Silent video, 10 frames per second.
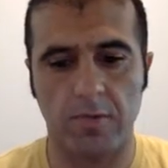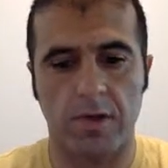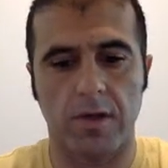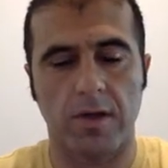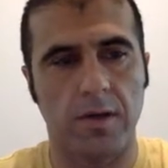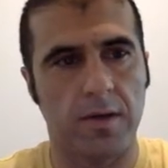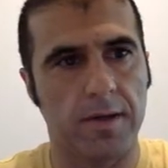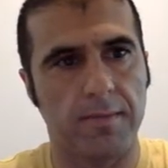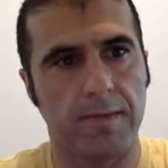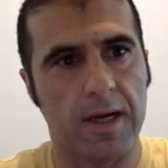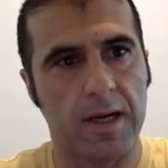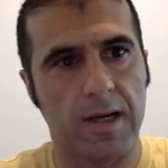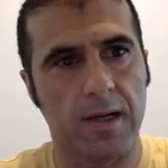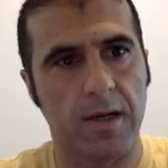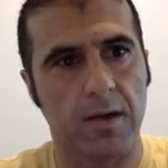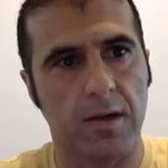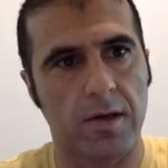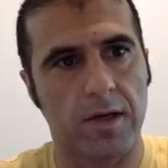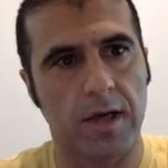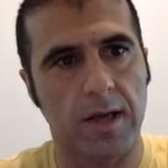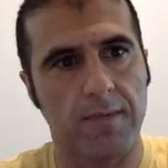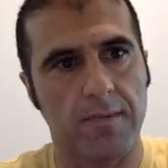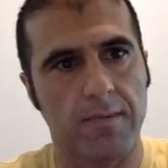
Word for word: we're going to call it my card game.